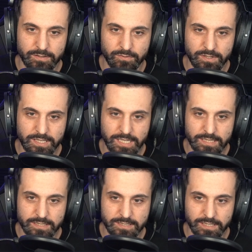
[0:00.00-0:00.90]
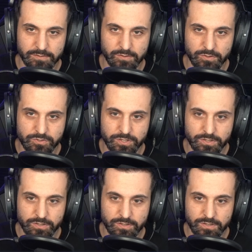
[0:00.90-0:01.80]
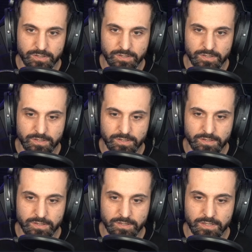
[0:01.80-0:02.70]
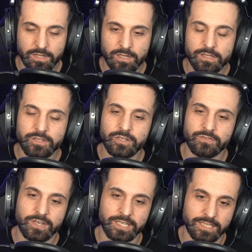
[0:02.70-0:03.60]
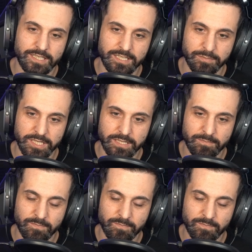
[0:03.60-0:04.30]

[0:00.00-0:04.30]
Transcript: What if they got the second evolution? You're fucking kidding me.